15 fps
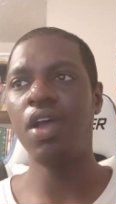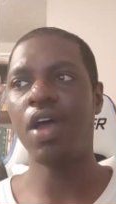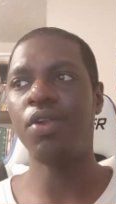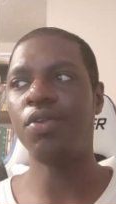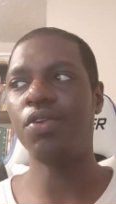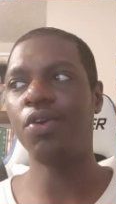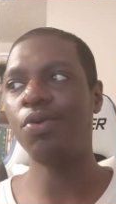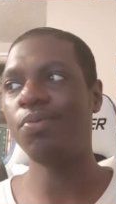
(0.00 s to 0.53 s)

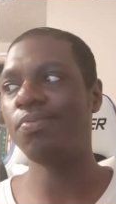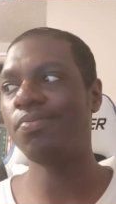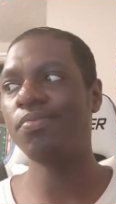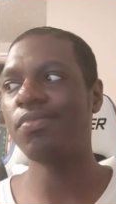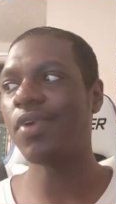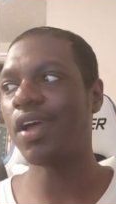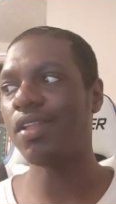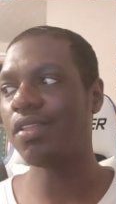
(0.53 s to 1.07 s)
I don't know,
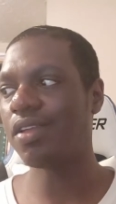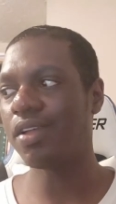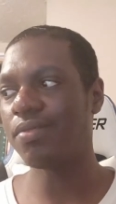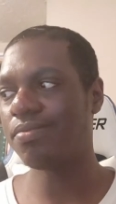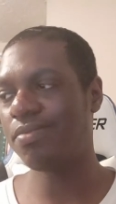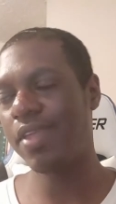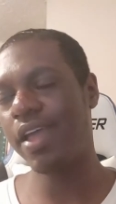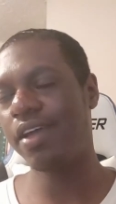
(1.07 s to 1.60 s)
a,
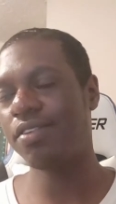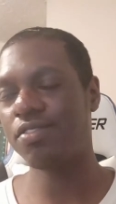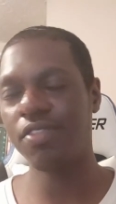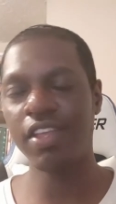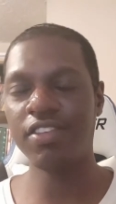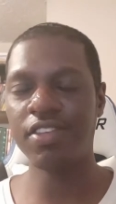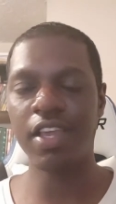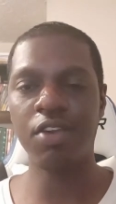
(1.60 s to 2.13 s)
a, yeah,
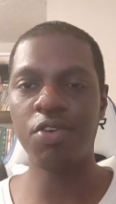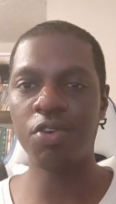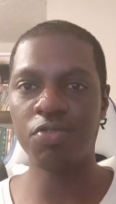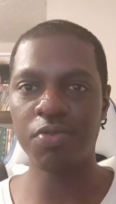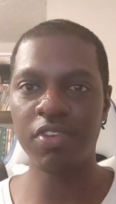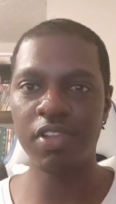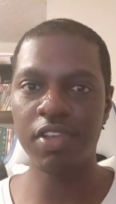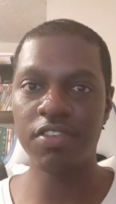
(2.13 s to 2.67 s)
let's say a
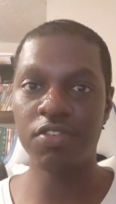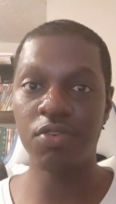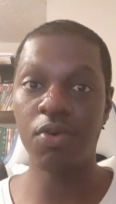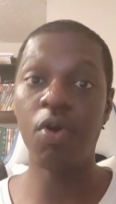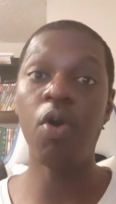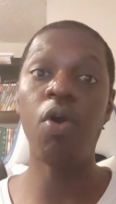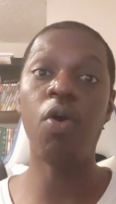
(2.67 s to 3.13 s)
grocery list